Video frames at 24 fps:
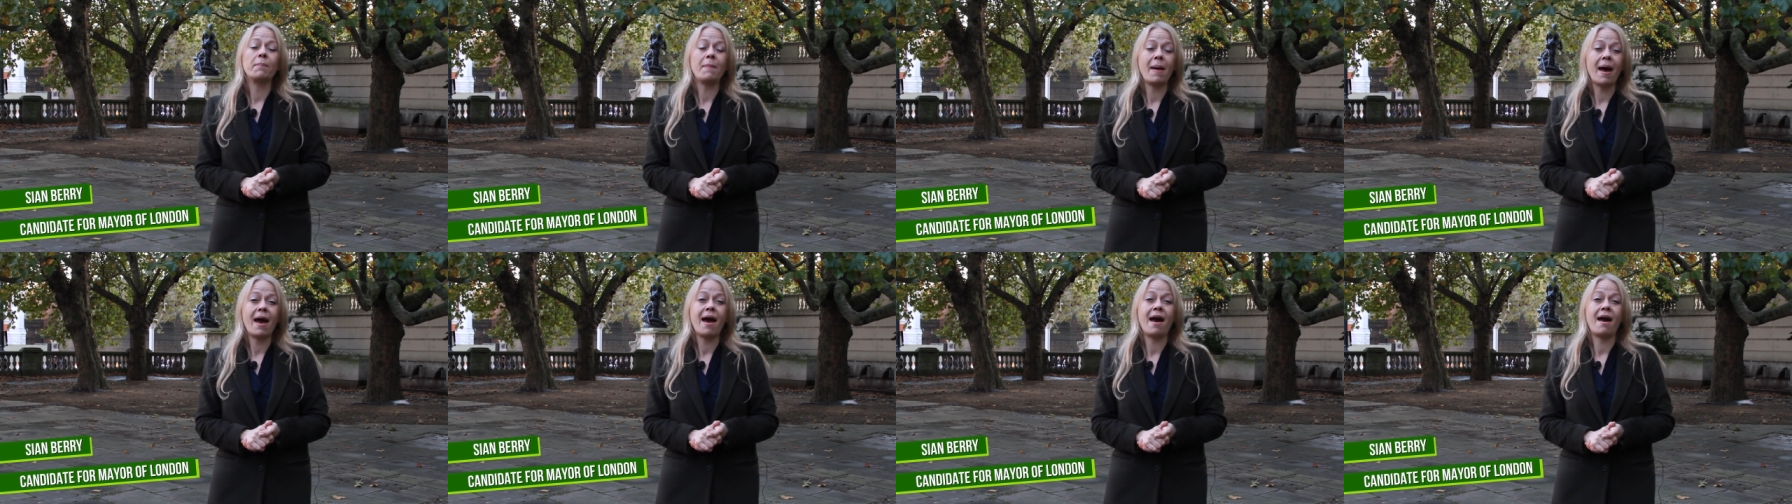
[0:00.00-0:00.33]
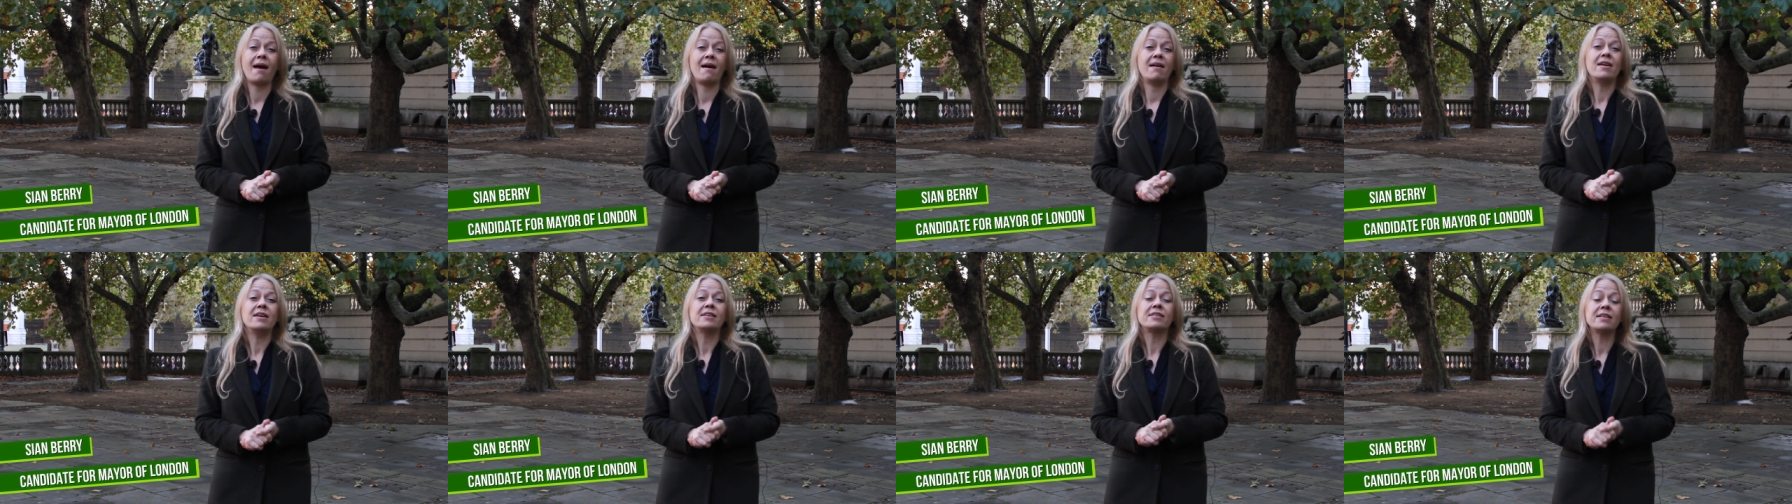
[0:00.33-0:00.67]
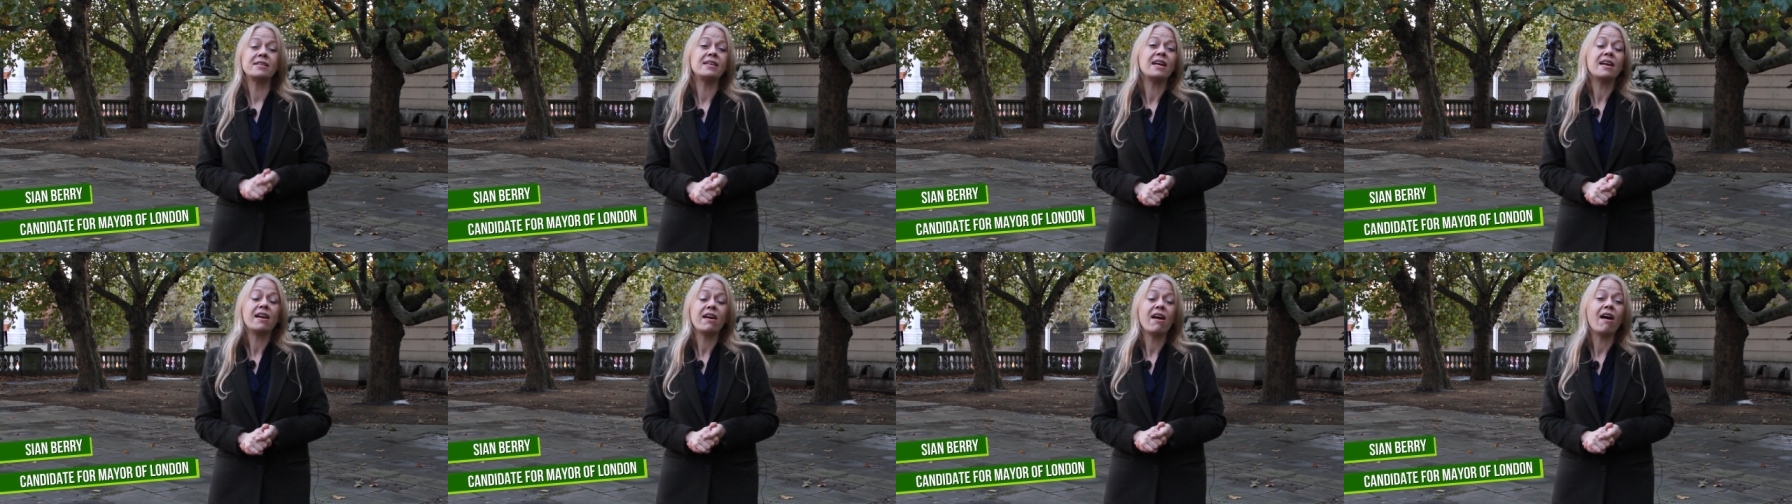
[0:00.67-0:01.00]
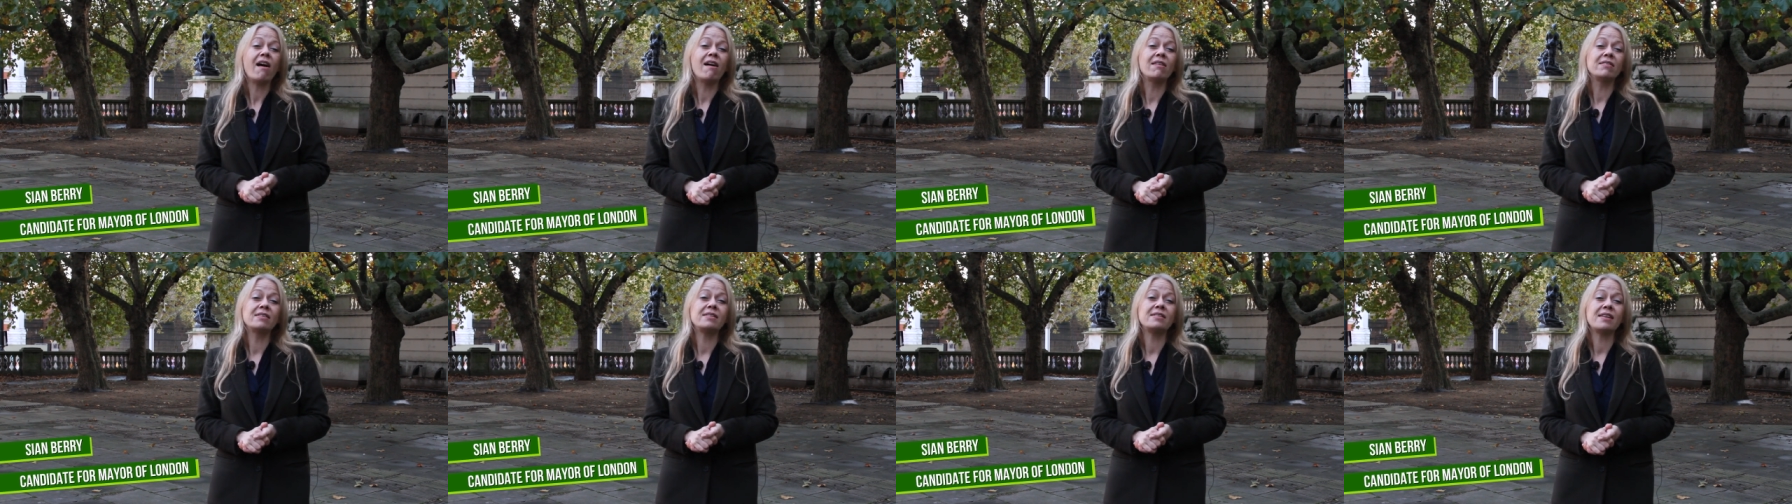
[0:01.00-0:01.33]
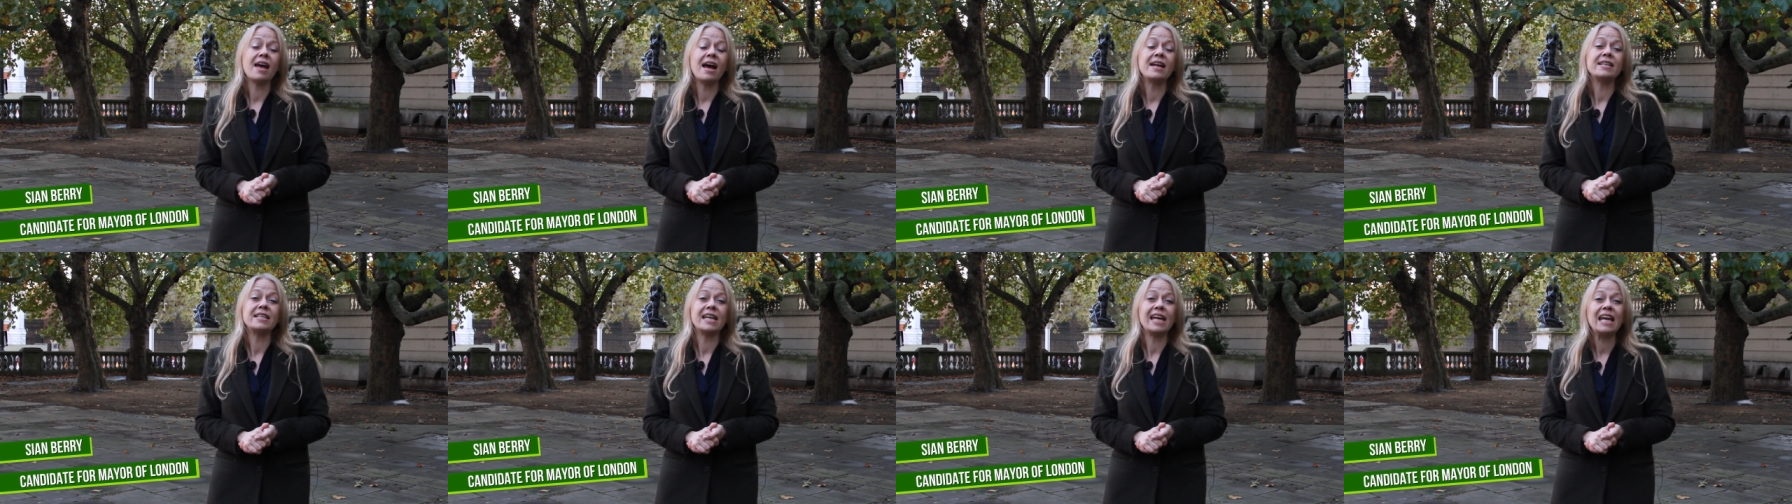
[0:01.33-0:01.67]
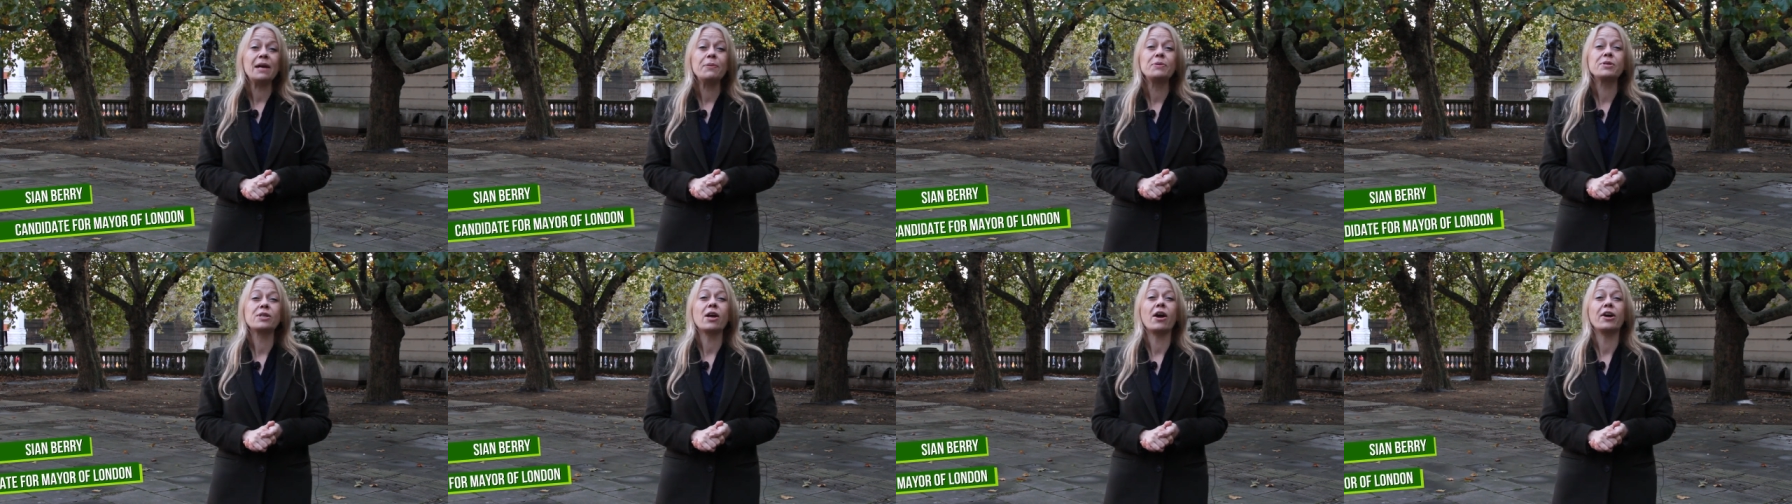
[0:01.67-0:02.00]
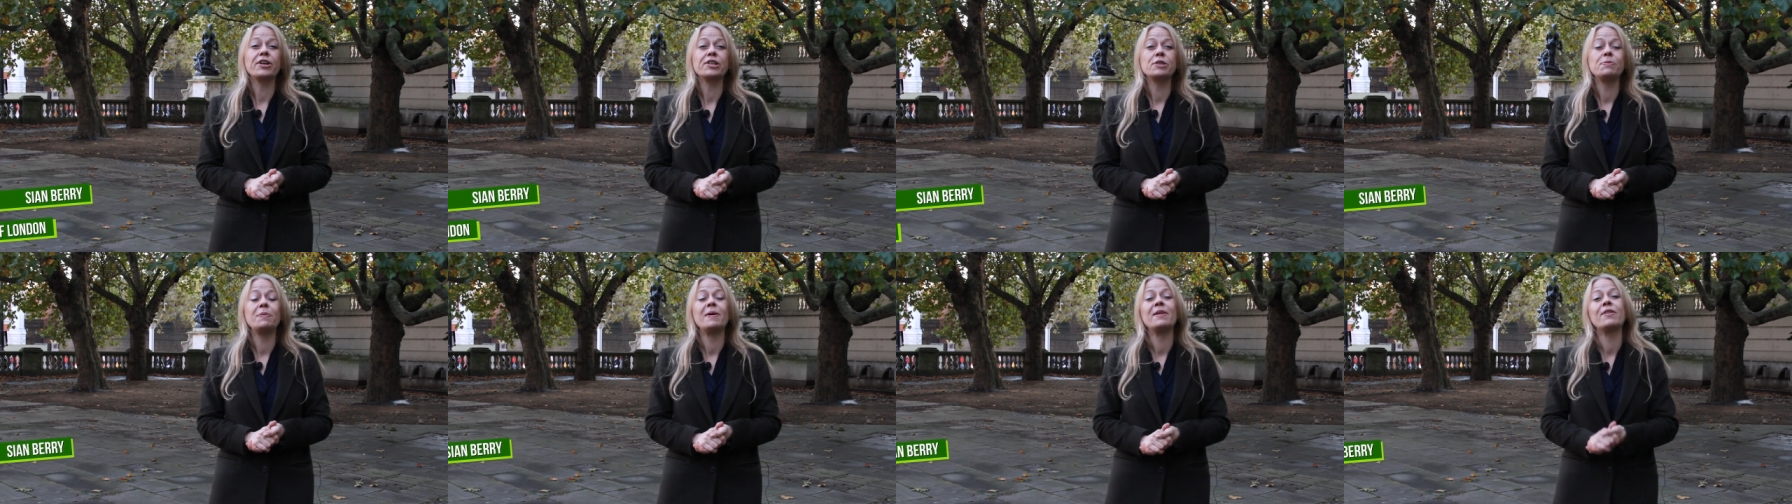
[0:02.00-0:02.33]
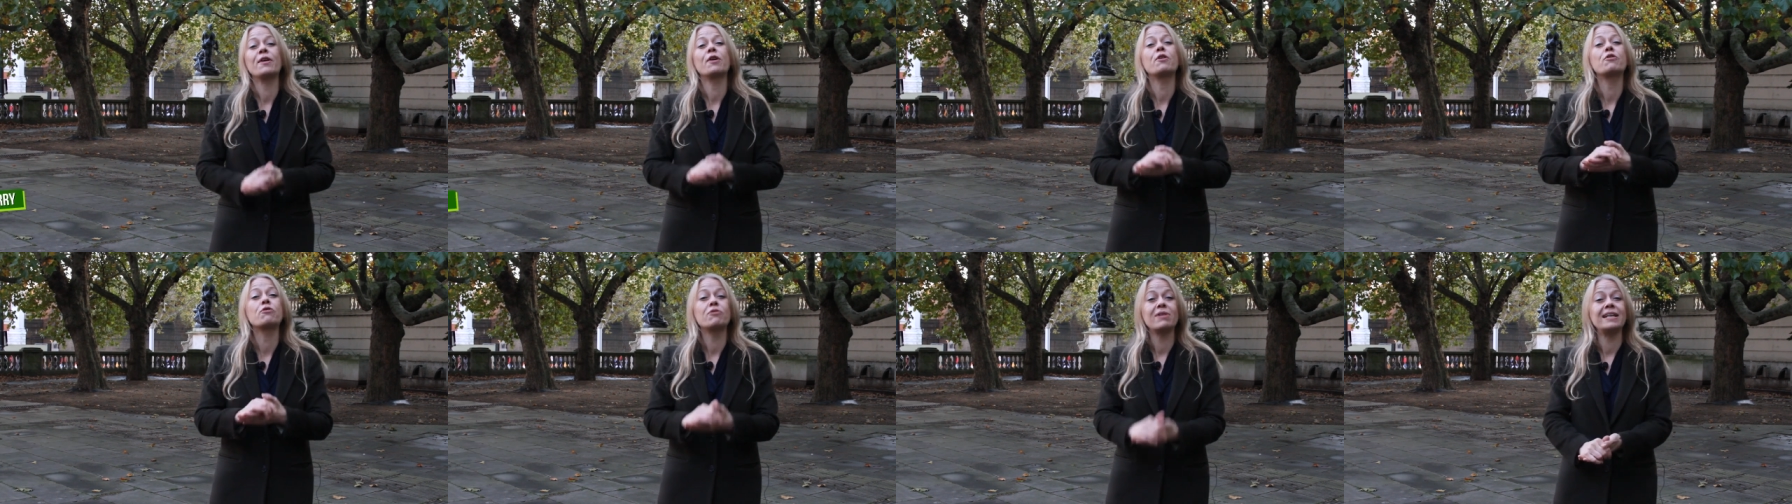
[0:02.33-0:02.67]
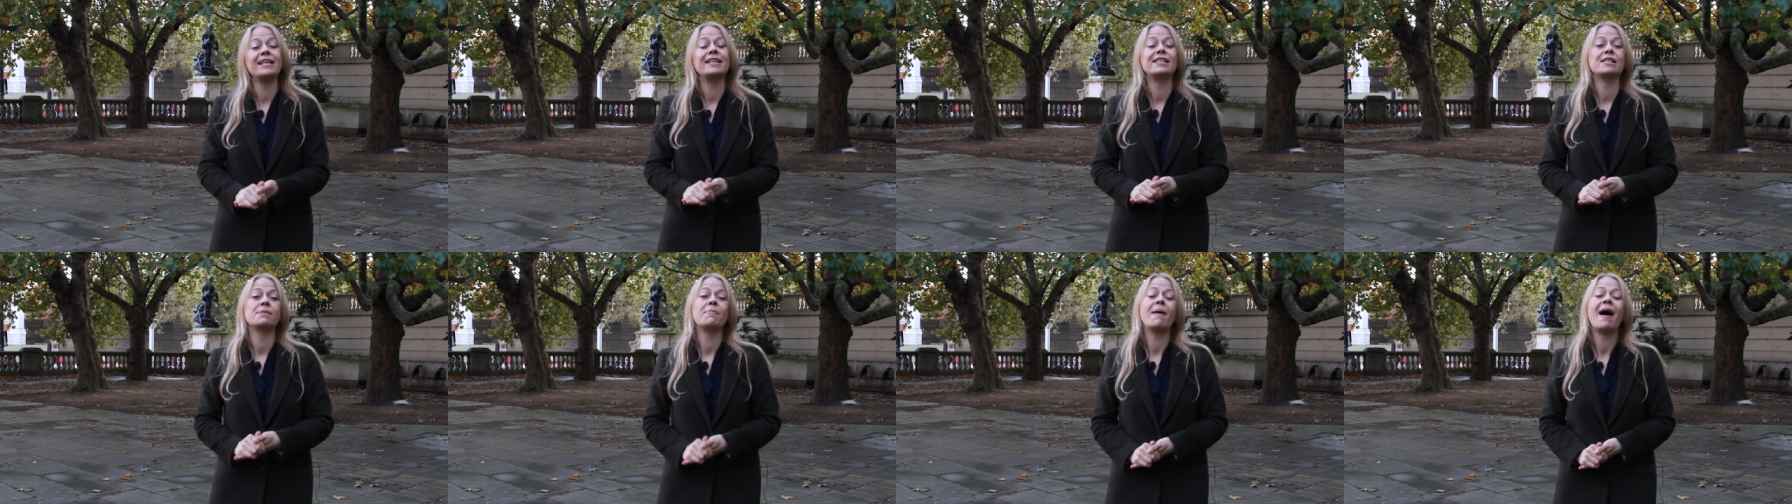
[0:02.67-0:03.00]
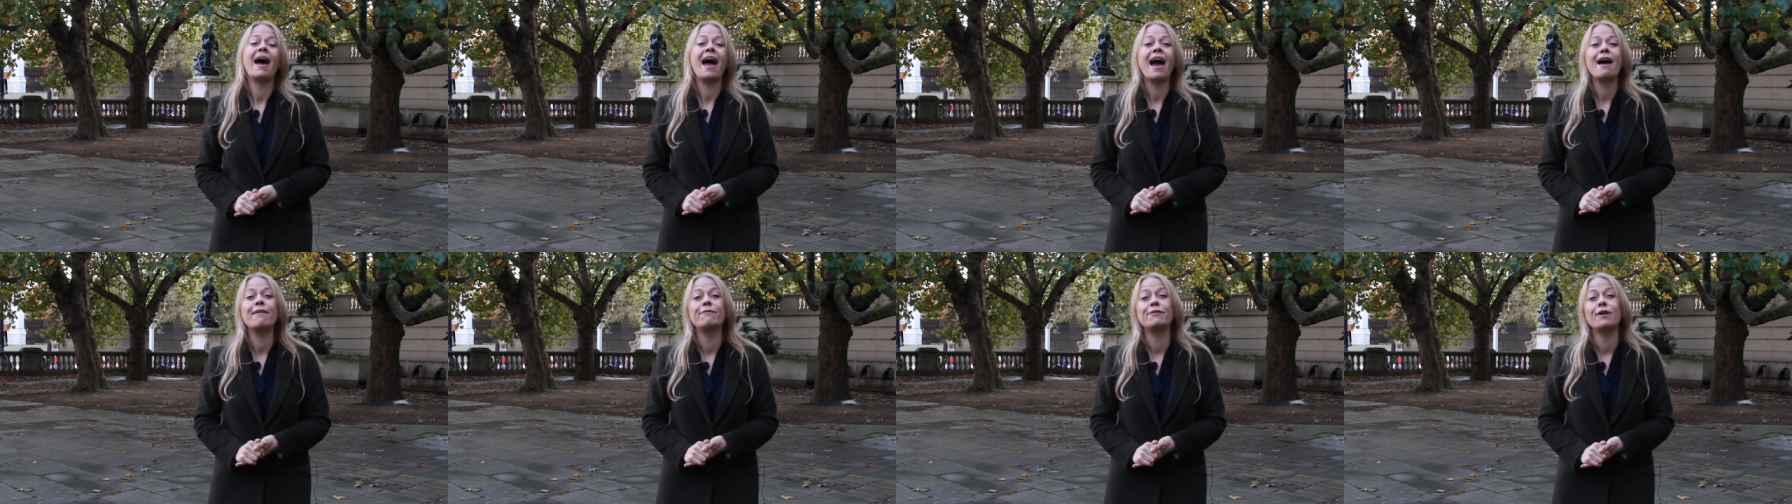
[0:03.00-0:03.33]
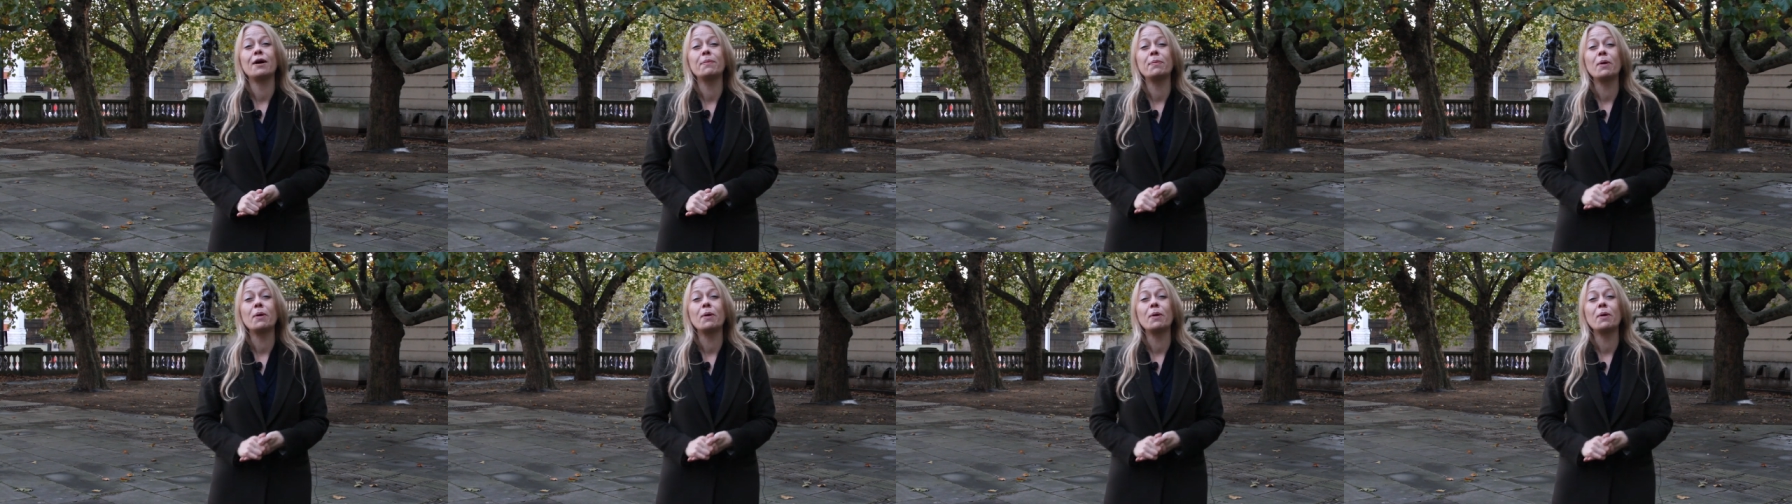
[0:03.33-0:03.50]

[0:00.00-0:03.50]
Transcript: Mayor. Sadiq Khan said he was going to be the greenest mayor ever,